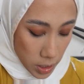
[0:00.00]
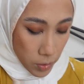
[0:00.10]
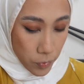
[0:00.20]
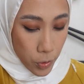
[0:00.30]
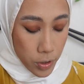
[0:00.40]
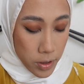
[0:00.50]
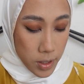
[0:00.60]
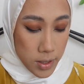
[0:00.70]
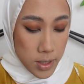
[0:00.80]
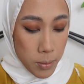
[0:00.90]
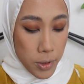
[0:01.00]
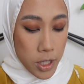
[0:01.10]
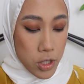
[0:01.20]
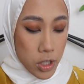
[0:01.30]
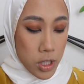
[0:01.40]
Okay, for this
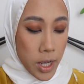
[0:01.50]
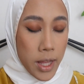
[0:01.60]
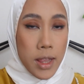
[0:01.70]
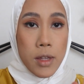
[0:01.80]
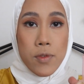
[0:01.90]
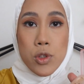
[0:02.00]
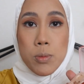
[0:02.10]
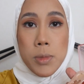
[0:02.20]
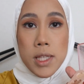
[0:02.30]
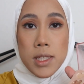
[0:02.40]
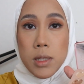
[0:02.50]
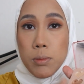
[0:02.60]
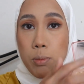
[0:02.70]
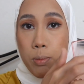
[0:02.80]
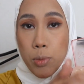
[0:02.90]
blusher, I love to mix
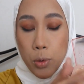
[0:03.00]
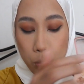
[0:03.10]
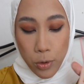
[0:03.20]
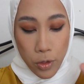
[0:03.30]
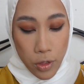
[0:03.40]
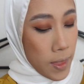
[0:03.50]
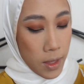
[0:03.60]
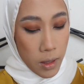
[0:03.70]
them both,